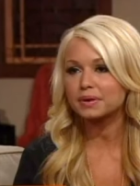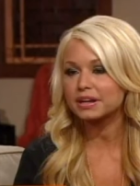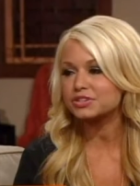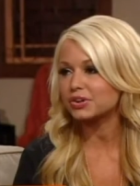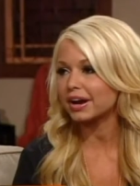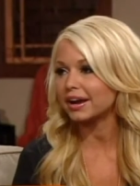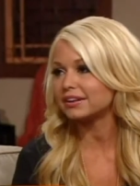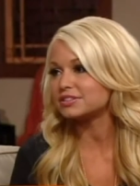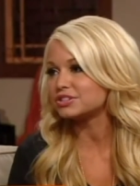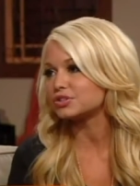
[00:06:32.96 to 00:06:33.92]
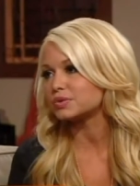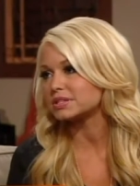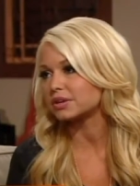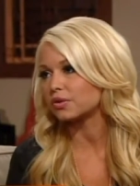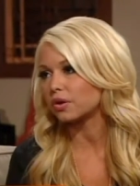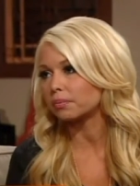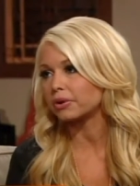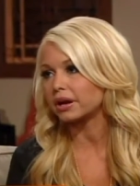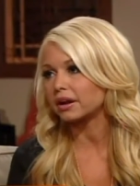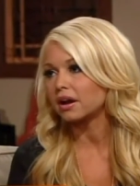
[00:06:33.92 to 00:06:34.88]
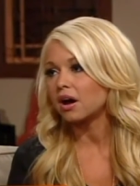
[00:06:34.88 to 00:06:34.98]
what I try to do is
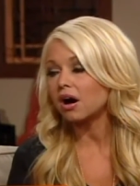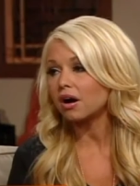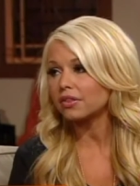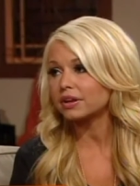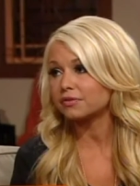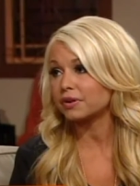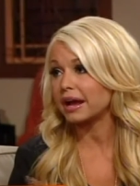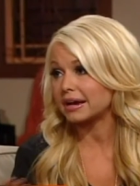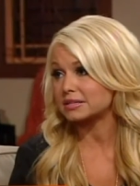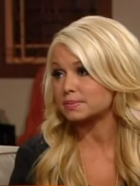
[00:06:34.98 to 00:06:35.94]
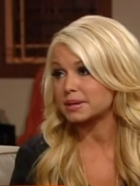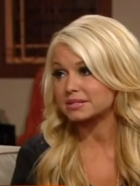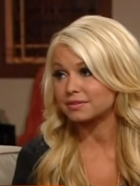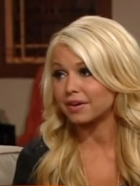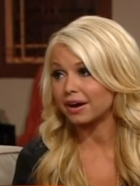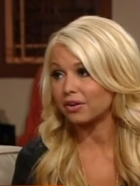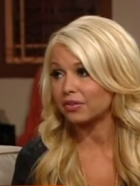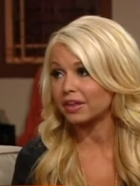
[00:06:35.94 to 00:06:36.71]
incorporate all the different aspects of health.